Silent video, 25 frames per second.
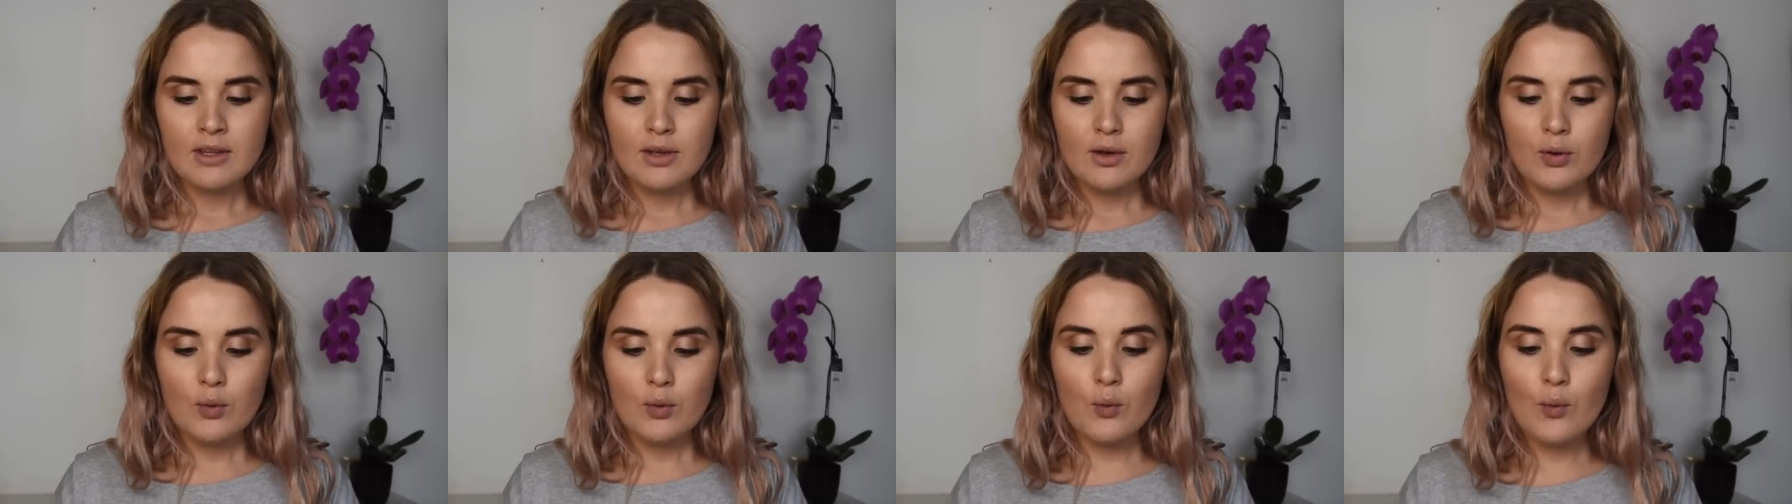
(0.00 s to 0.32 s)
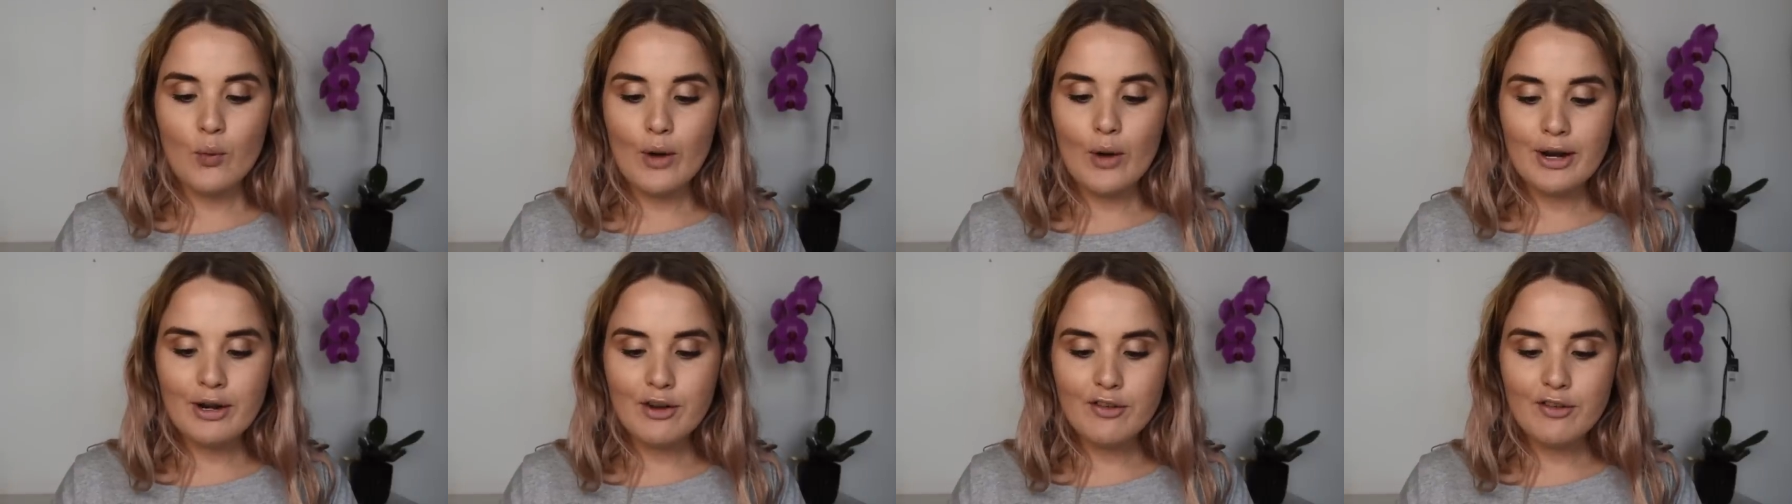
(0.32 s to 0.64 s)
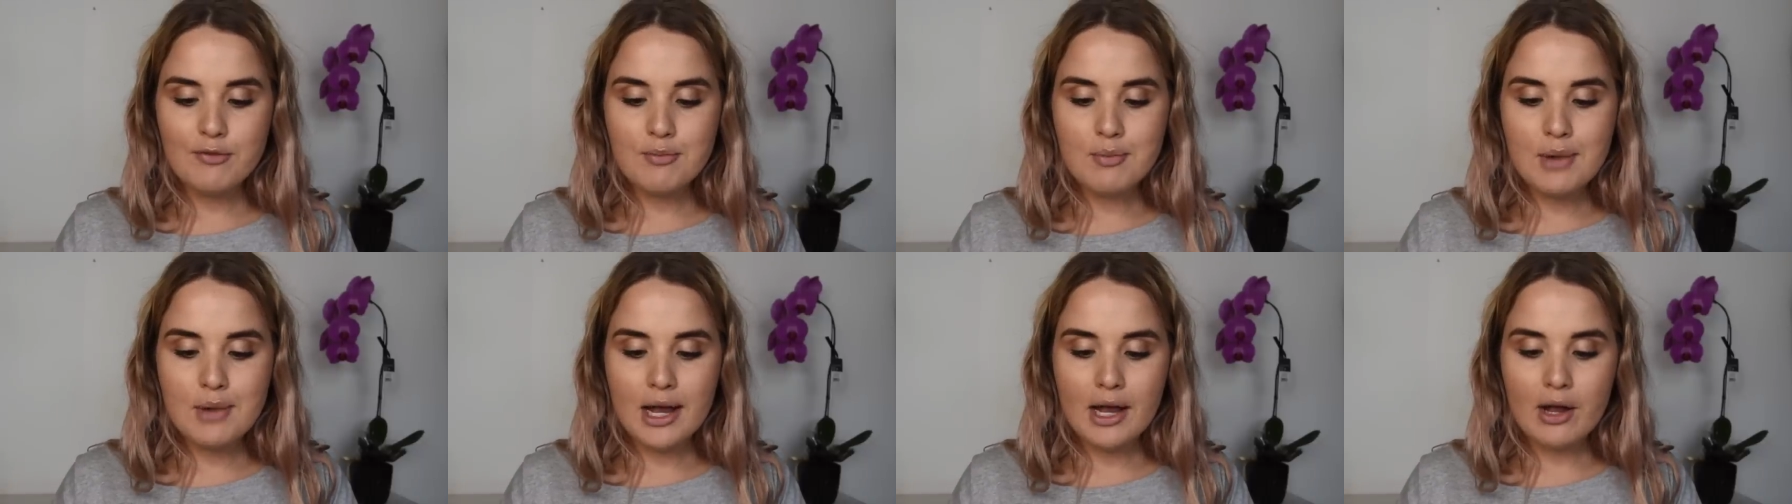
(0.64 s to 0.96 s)
One
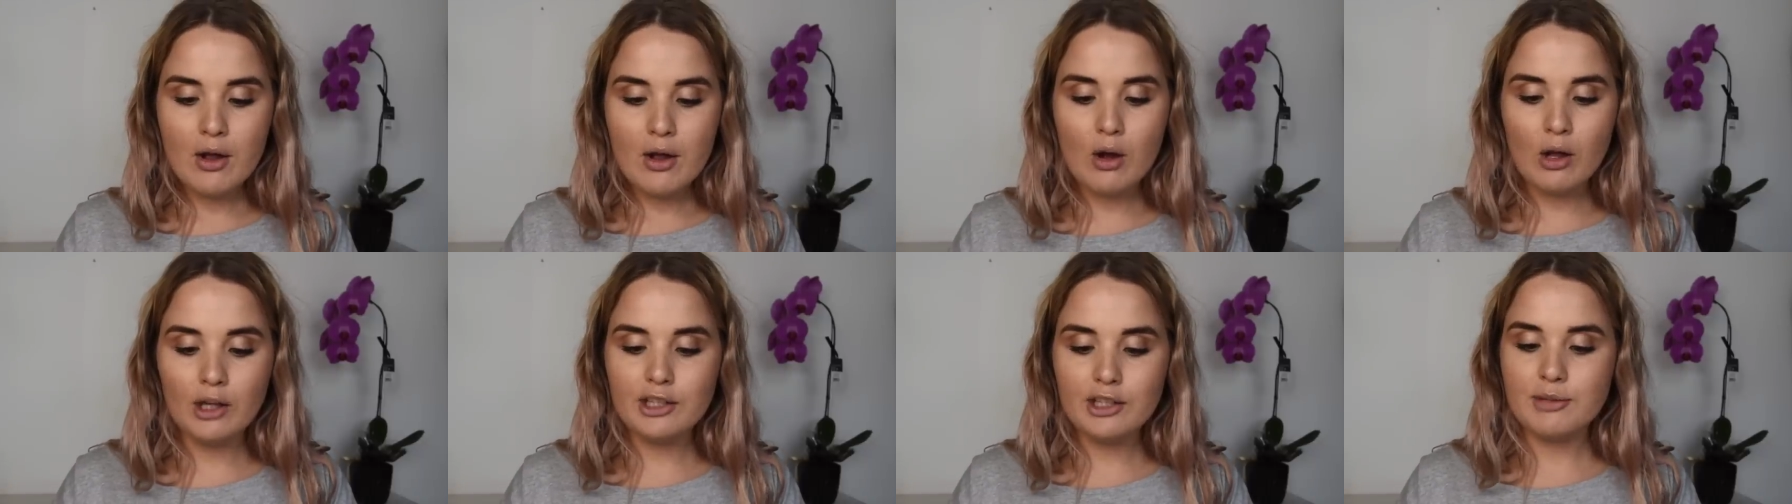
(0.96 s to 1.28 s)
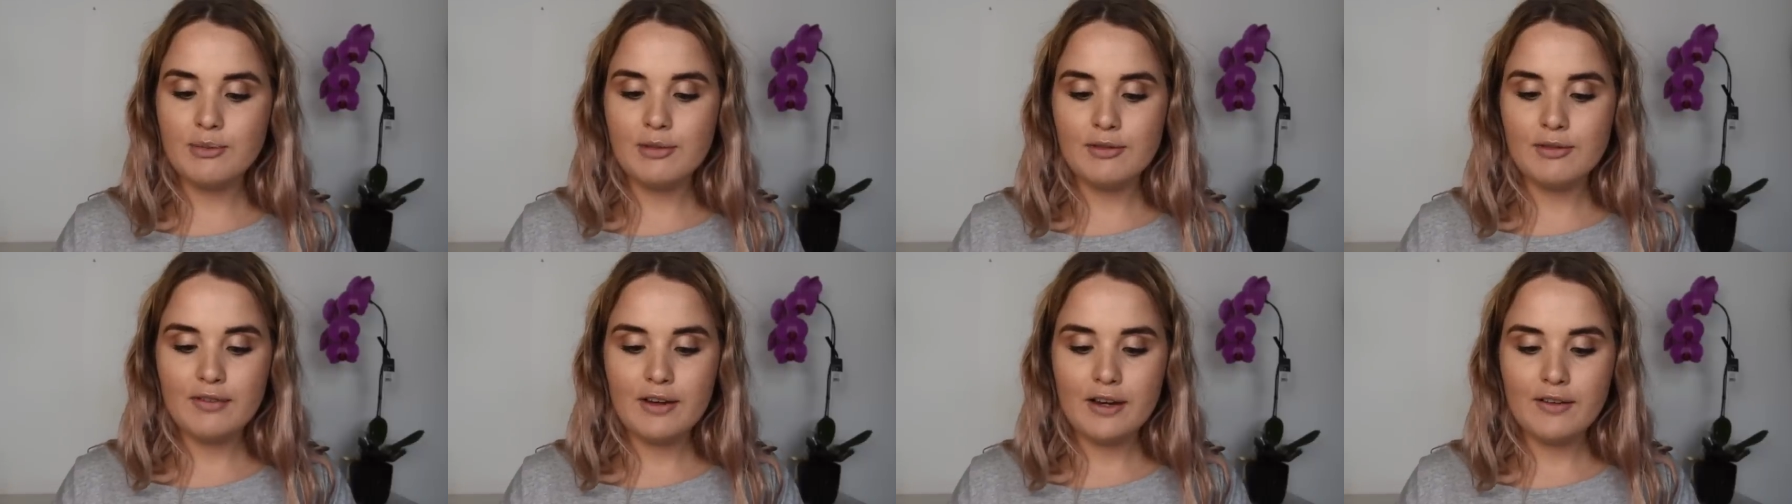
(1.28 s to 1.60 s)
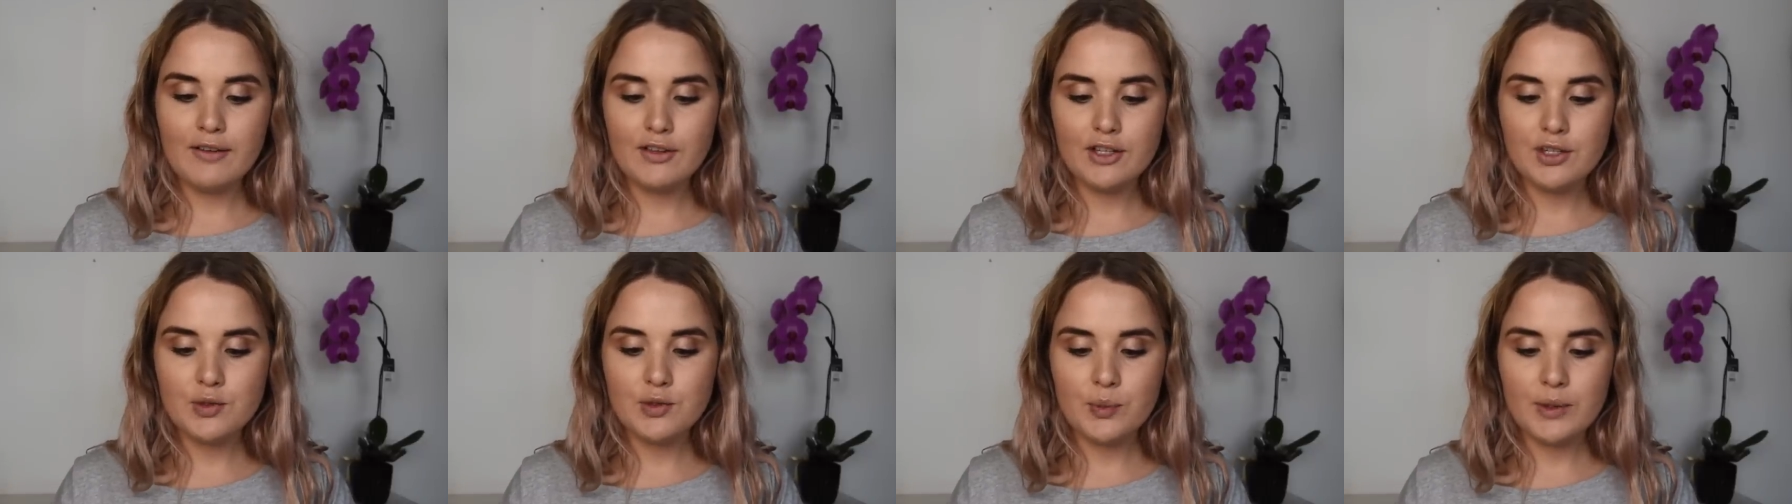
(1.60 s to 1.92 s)
of my ultimate
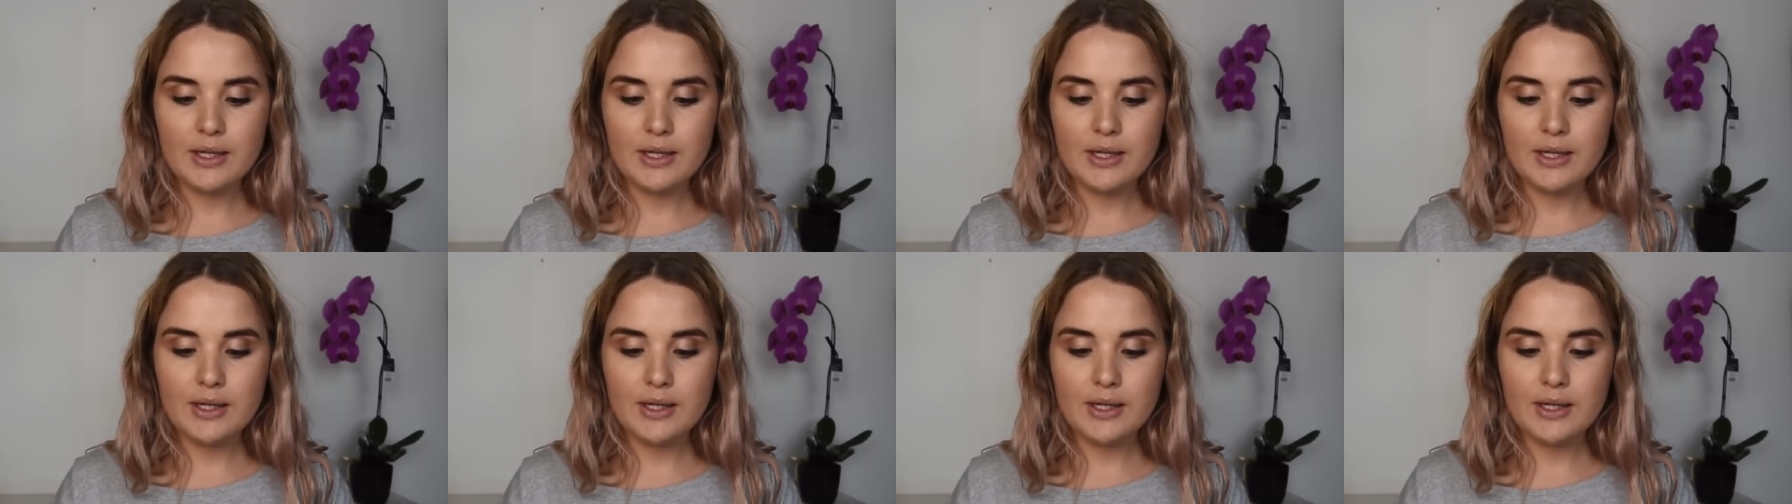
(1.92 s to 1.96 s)
favorite